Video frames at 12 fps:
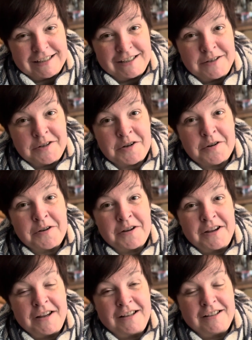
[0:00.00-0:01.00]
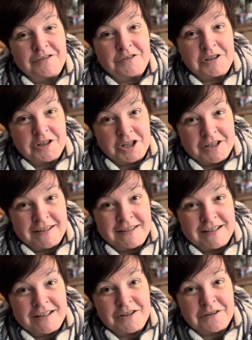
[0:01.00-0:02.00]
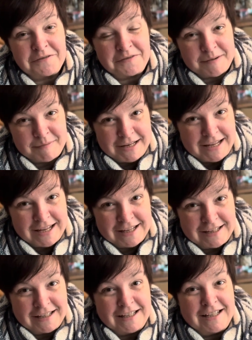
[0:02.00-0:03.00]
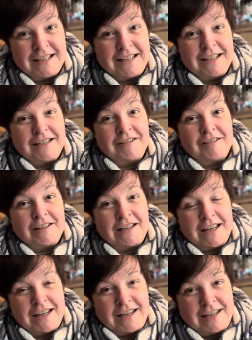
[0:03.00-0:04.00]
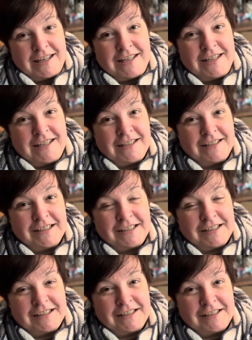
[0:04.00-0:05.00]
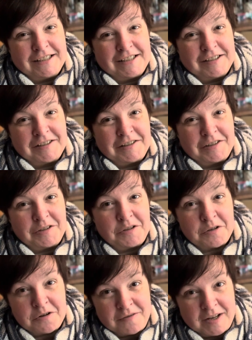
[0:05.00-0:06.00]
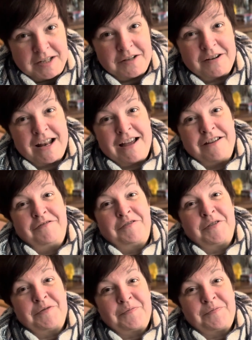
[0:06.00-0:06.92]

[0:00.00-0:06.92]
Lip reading: Enjoy traditions, enjoy family, and know that you're loved.